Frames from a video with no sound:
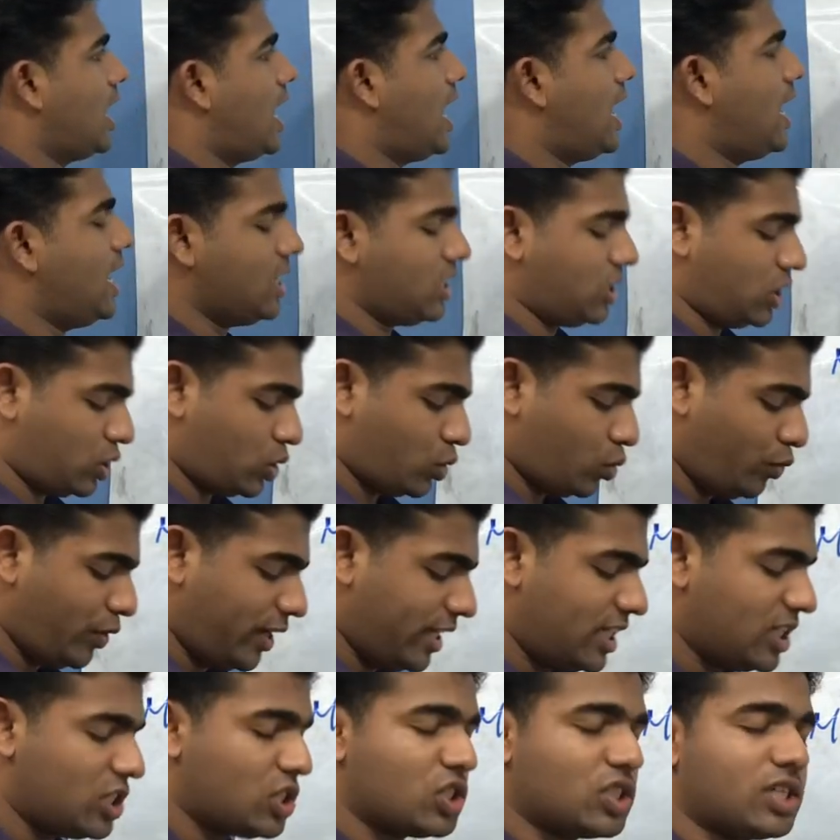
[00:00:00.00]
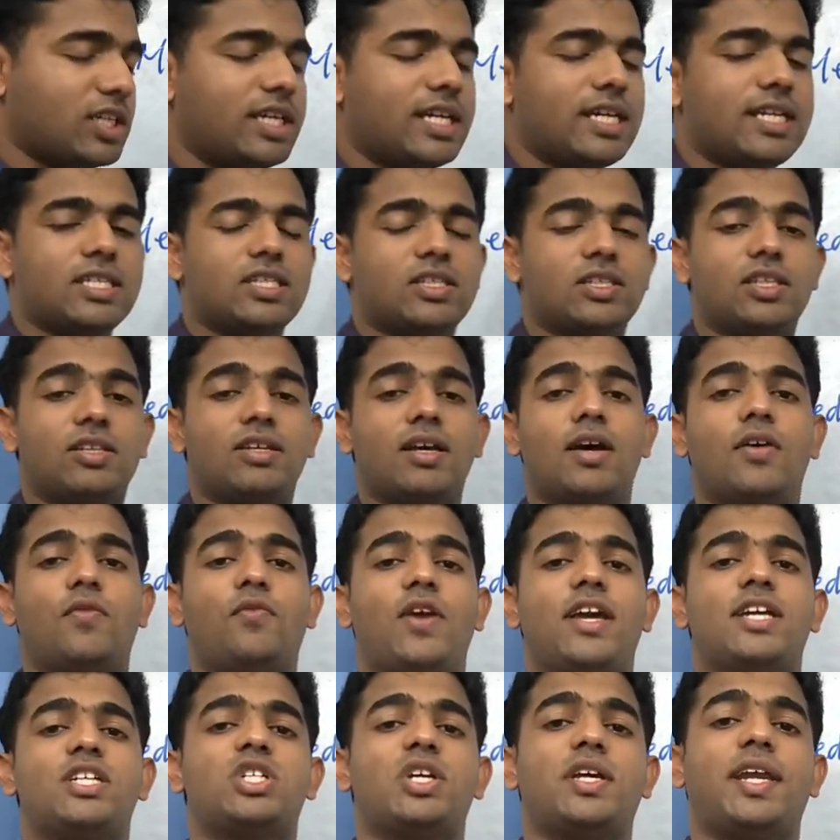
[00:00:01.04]
as we discuss the
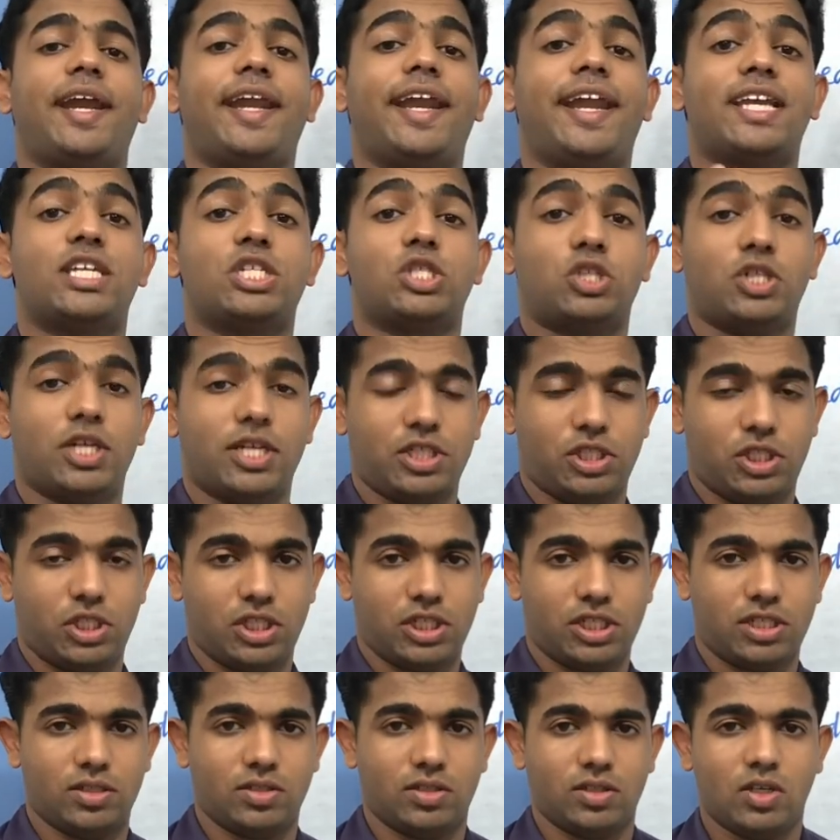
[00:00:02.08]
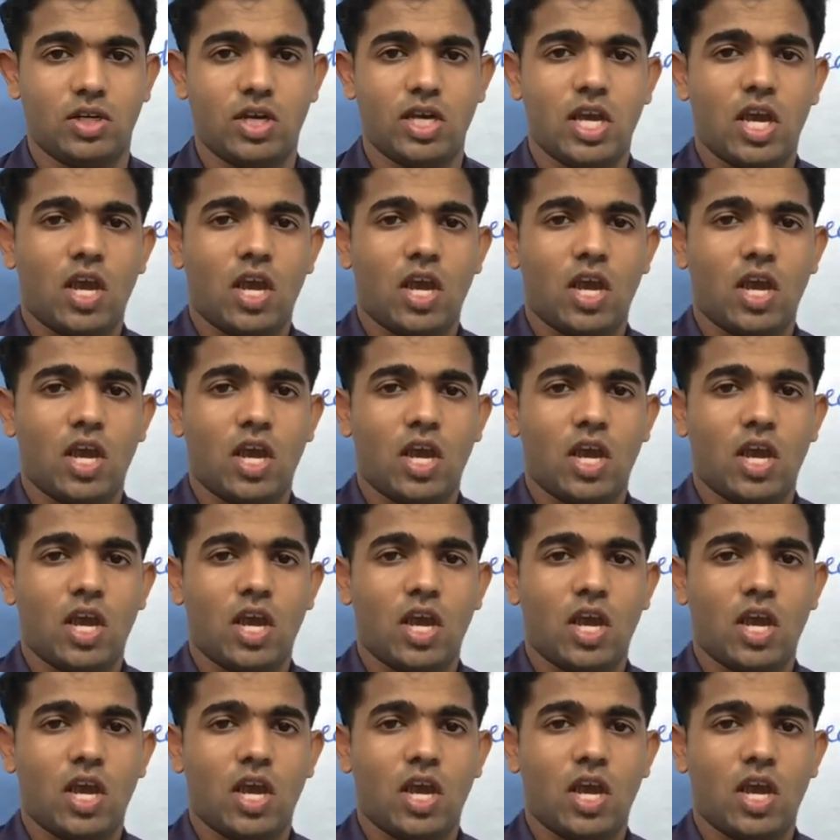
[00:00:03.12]
flexion and extension,